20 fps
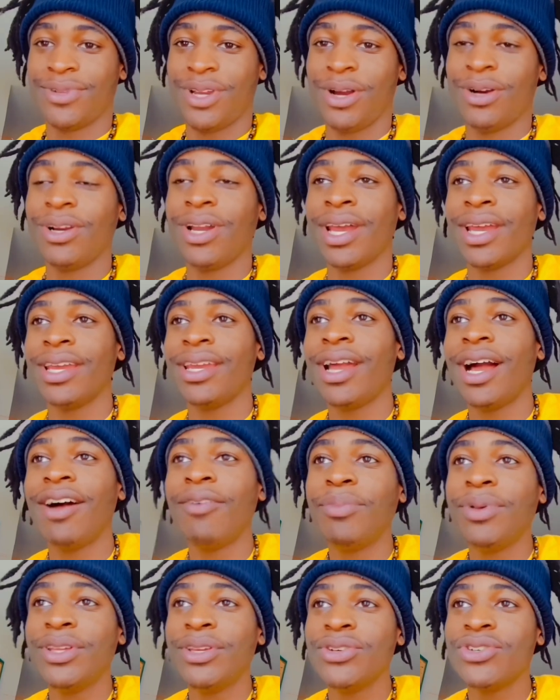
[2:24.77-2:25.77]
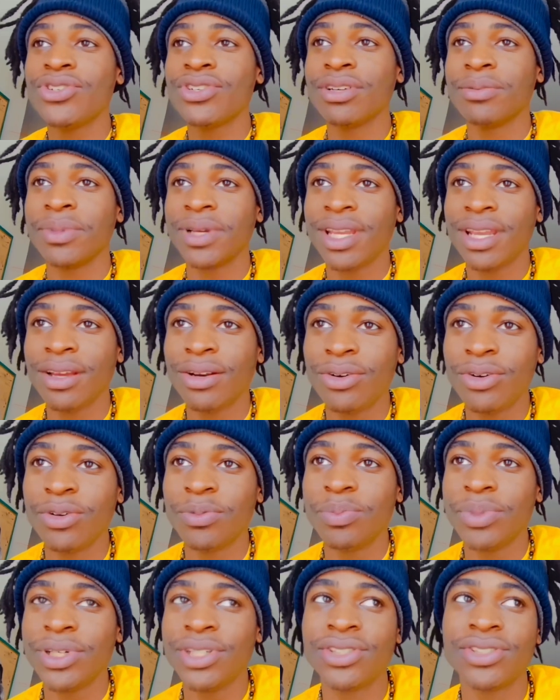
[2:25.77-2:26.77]
Okay, I've been using a mechanical
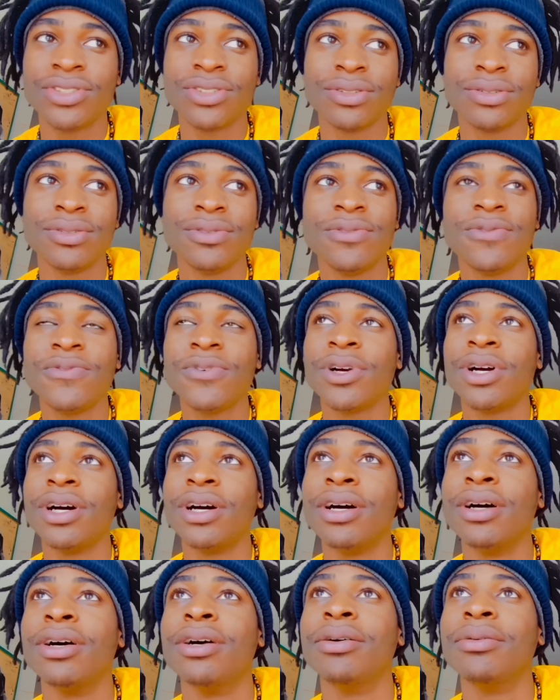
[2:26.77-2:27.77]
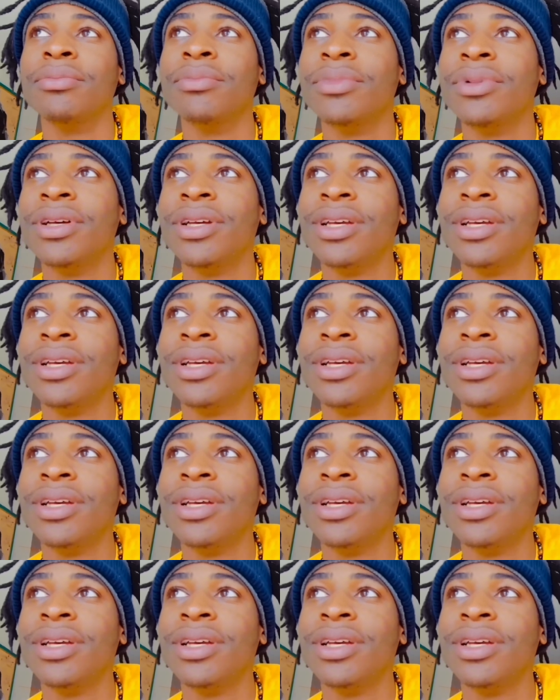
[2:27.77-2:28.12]
pencil from